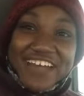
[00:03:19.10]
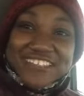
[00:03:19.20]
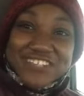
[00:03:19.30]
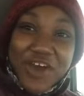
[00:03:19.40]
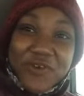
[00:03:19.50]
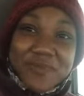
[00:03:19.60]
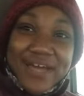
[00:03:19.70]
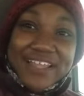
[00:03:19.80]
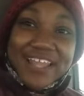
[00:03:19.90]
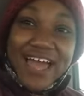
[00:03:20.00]
so
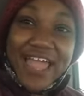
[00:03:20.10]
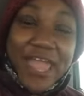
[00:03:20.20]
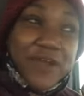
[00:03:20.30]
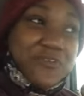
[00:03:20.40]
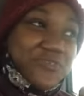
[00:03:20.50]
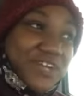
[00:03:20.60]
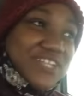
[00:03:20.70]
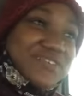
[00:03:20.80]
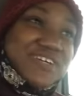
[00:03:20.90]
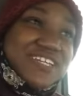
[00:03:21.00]
my client
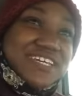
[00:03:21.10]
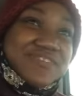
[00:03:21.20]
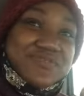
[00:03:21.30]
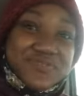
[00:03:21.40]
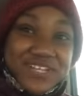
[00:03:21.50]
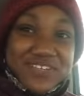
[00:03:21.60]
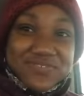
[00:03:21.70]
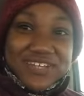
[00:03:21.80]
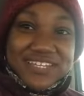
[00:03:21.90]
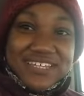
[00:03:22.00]
really
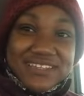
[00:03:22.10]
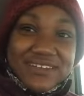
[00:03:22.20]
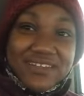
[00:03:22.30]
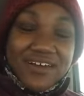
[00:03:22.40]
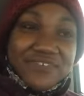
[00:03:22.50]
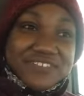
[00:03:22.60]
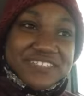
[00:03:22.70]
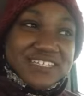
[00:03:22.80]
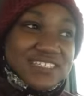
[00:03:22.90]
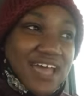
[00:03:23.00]
loved
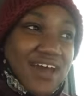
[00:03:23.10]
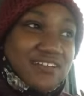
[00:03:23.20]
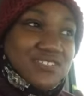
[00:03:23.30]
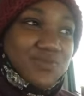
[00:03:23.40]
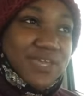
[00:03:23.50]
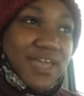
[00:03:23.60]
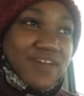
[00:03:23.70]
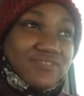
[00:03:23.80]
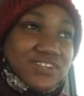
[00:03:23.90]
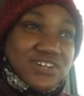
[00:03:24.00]
this house. We
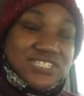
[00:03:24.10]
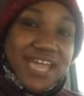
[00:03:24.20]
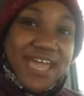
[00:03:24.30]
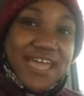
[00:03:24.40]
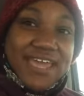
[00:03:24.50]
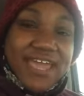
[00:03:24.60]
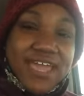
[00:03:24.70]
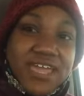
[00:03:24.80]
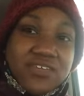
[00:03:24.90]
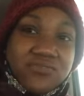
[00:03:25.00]
have looked at a
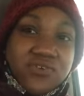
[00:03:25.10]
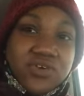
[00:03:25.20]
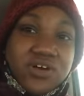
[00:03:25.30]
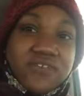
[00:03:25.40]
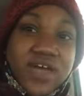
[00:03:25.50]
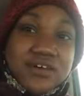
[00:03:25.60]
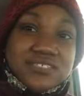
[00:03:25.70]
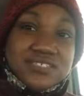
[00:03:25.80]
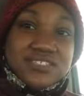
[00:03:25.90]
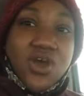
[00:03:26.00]
handful of
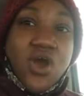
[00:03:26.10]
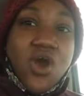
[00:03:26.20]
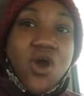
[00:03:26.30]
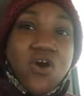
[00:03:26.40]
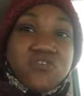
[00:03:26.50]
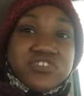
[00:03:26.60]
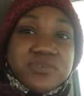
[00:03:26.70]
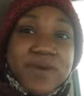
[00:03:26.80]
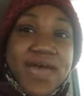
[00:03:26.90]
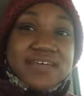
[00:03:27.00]
houses over
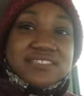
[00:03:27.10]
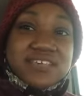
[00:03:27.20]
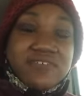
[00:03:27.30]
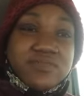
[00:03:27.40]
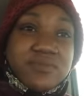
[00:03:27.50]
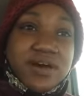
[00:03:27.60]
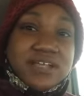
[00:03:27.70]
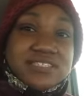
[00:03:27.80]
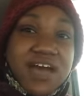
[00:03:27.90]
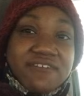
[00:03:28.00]
the past 7
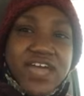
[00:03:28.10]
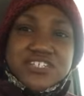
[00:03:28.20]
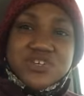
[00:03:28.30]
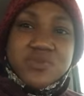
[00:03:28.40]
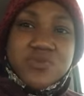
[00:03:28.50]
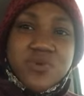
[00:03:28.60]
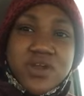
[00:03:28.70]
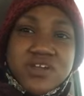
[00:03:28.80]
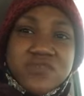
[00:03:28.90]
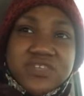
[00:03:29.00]
months. I've actually been
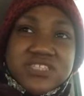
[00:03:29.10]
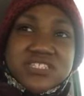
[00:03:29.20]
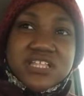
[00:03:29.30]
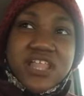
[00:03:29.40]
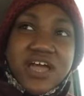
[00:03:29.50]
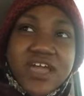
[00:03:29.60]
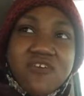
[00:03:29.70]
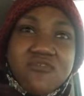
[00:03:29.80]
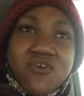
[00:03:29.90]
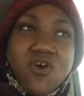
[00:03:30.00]
working with this
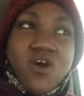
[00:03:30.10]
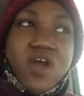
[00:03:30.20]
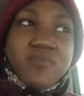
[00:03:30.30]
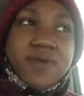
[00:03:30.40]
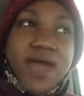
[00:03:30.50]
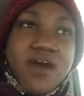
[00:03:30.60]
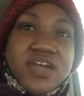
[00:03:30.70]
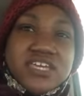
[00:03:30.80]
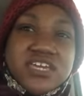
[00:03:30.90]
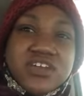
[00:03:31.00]
client for about
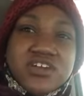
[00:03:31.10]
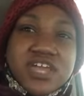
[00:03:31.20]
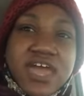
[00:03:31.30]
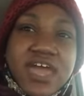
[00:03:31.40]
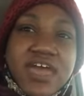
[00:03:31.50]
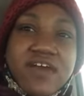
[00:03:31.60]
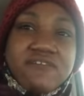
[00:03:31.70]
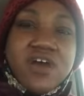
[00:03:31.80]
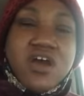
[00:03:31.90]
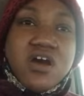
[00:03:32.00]
1.5 years,
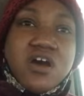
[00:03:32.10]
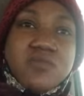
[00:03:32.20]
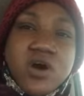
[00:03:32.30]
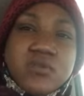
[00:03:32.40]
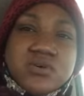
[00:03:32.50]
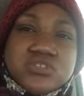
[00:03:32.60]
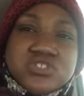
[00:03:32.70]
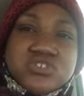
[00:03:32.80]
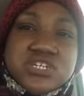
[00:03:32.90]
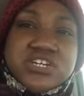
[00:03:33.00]
almost
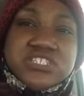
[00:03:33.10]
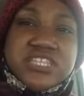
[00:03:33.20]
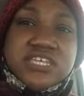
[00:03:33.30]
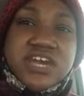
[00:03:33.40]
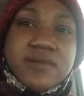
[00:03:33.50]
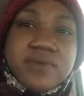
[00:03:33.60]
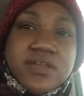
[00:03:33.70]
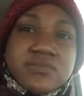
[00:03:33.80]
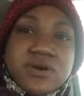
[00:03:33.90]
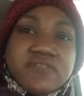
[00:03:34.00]
2 years. I think I
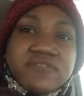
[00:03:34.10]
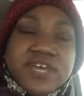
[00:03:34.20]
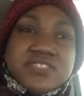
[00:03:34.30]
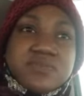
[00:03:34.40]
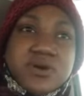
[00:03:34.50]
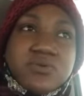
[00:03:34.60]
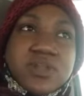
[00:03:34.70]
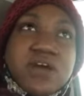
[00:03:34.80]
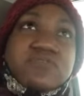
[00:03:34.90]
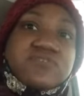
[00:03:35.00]
met him on Facebook
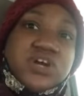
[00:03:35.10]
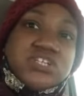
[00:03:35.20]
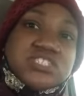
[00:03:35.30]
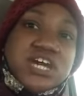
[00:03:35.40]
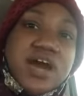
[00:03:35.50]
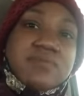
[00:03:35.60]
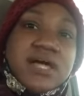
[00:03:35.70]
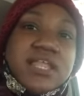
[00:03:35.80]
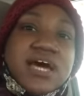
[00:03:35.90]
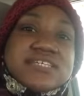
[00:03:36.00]
when I first got
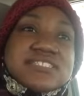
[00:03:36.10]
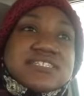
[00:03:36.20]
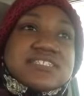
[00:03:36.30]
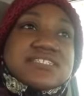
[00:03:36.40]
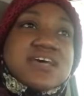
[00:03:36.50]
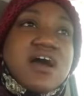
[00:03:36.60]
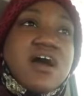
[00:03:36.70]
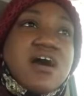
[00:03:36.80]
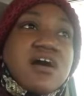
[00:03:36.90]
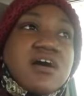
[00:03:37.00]
my license,
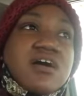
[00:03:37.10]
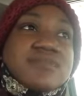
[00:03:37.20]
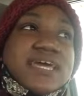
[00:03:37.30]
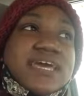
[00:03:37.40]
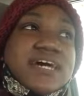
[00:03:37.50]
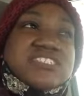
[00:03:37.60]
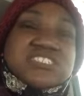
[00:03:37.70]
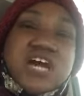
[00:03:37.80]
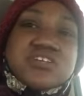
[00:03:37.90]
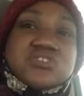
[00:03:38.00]
and I
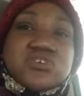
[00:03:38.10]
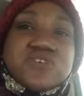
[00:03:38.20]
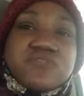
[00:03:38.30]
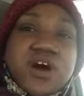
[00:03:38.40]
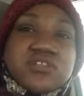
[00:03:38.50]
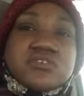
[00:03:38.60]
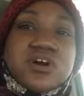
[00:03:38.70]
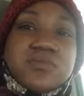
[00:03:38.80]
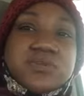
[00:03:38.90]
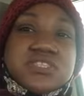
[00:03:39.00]
just kind of sort of followed
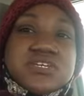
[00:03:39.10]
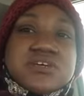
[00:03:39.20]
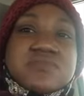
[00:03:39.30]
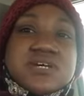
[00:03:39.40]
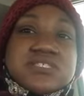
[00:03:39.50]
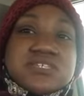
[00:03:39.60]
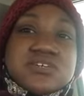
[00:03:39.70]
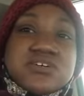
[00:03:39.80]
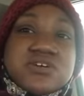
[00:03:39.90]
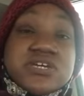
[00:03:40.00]
up with them
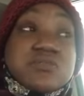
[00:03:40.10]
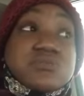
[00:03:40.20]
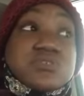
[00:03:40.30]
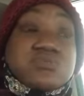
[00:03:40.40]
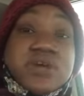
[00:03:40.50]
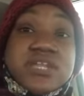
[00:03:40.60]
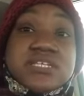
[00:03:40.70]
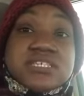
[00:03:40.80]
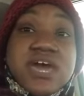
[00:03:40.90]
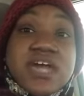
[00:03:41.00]
until he was
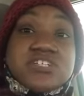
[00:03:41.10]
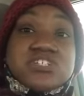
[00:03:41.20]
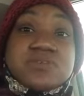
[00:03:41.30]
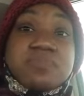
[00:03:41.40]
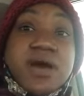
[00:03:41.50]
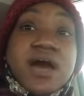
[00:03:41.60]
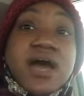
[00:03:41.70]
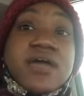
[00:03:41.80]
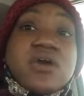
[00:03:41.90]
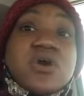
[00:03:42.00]
ready to actually
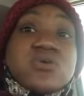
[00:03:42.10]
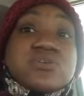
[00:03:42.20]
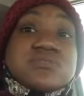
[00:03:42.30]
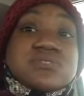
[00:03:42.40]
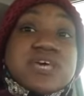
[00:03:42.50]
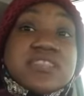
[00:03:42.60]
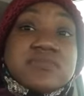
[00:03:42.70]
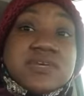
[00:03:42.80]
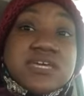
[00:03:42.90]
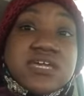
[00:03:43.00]
buy, which was at
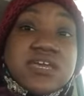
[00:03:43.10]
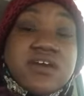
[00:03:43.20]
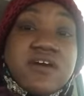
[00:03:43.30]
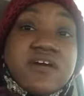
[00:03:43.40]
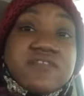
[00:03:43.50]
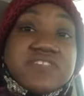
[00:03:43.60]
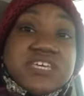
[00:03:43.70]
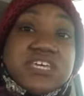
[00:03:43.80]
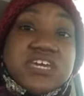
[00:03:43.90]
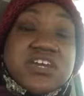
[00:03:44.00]
the beginning of the
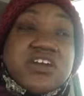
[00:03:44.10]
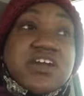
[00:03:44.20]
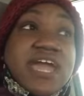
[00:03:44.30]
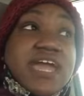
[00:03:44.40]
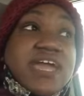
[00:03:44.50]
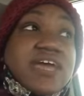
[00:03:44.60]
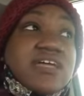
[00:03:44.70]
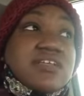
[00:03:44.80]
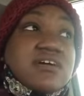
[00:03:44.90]
year. And